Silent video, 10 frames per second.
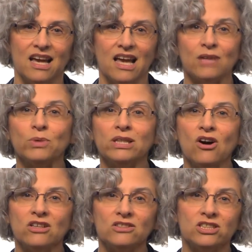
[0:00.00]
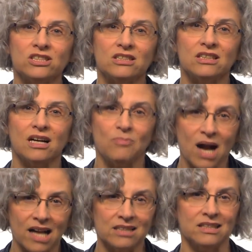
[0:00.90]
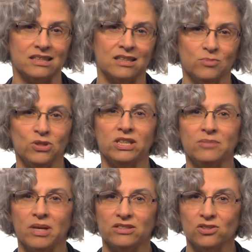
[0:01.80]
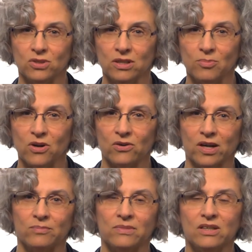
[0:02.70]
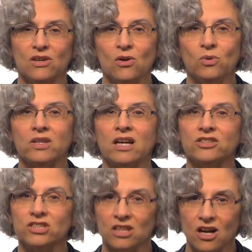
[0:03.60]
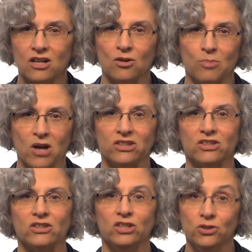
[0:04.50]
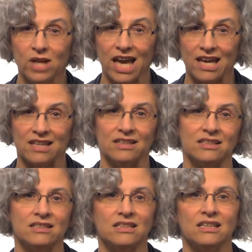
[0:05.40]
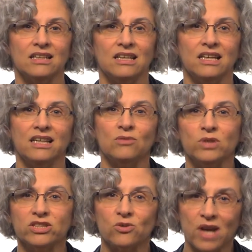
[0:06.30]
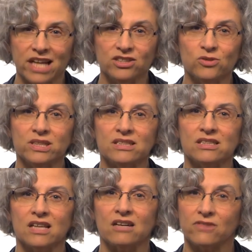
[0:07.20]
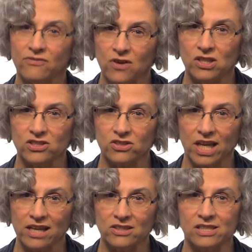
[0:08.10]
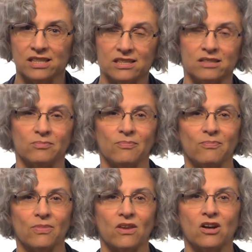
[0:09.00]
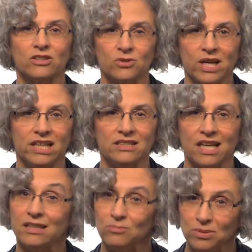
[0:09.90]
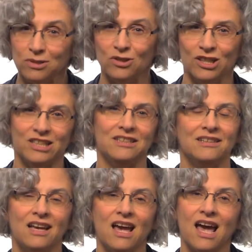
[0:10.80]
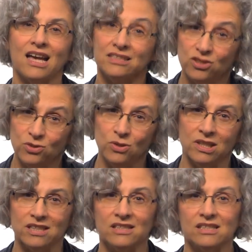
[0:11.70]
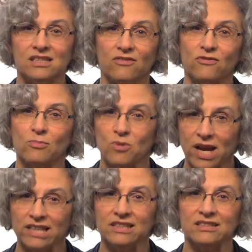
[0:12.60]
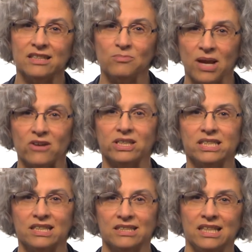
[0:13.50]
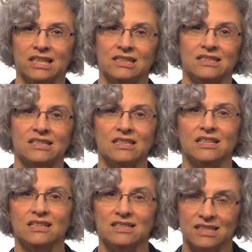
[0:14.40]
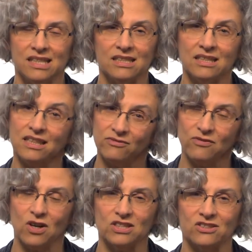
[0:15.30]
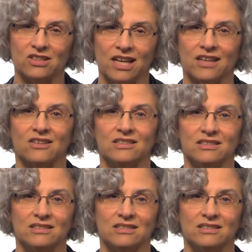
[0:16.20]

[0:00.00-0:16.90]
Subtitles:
And we launched a pilot community-based doula program with our Chicago partner, UCAN, in which graduates of the foster care system are trained and employed as doulas for pregnant and parenting teens still in foster care.